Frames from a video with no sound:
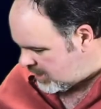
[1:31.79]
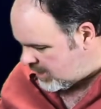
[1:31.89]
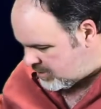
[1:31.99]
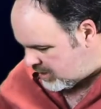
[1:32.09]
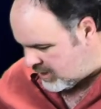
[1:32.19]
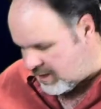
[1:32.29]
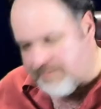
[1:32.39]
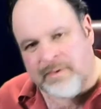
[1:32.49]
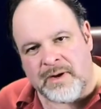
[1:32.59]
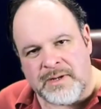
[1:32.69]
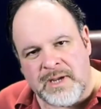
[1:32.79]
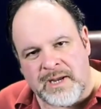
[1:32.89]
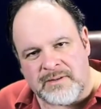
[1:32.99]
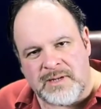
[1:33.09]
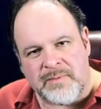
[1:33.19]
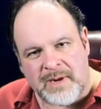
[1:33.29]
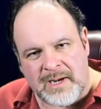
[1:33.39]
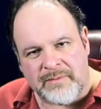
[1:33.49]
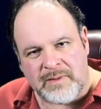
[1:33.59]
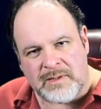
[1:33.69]
And then I have, you can't see, but I
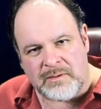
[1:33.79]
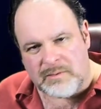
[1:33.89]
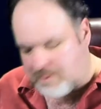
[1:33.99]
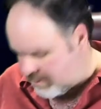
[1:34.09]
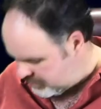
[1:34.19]
have a little